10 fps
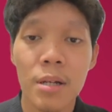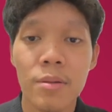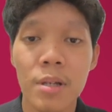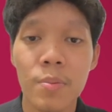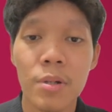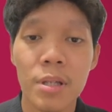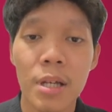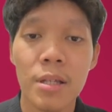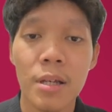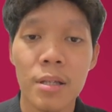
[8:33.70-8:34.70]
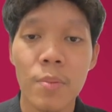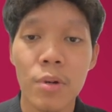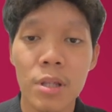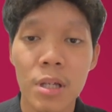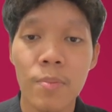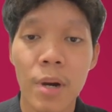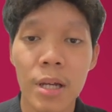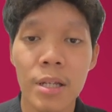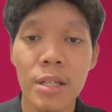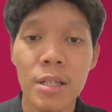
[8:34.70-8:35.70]
This process is supported by
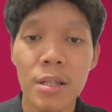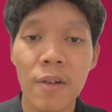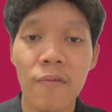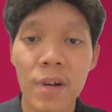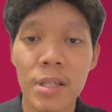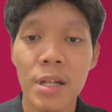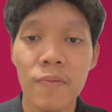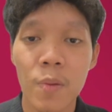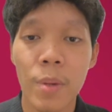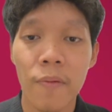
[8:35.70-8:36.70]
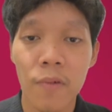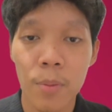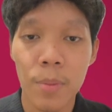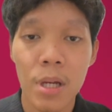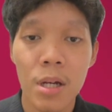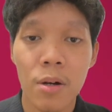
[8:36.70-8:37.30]
a digital fund transfer platform,